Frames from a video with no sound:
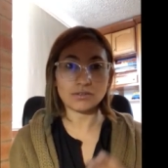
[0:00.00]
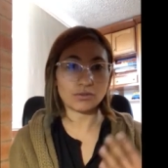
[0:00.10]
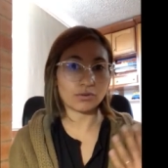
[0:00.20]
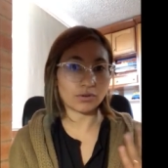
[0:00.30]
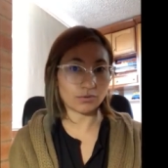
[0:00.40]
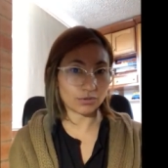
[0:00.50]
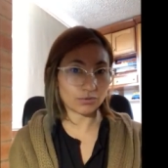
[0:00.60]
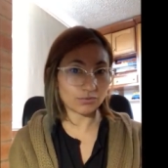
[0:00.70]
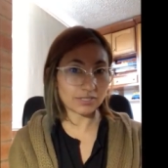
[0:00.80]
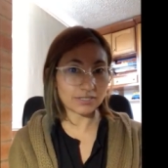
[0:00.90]
you are going
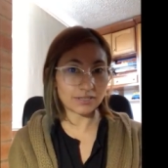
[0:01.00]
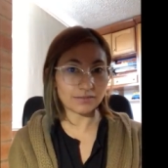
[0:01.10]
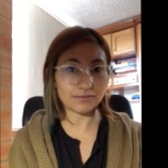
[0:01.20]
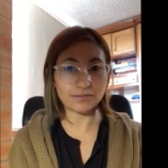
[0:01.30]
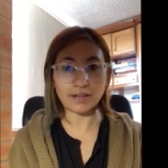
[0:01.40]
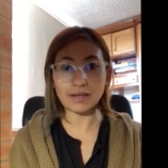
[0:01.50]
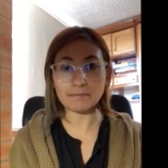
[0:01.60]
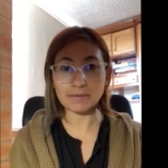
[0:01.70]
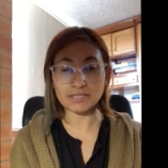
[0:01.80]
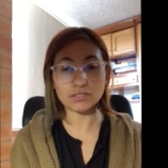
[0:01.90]
to receive a
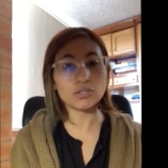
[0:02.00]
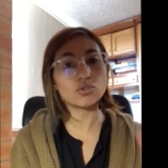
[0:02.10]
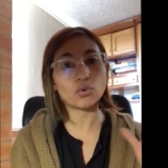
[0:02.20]
message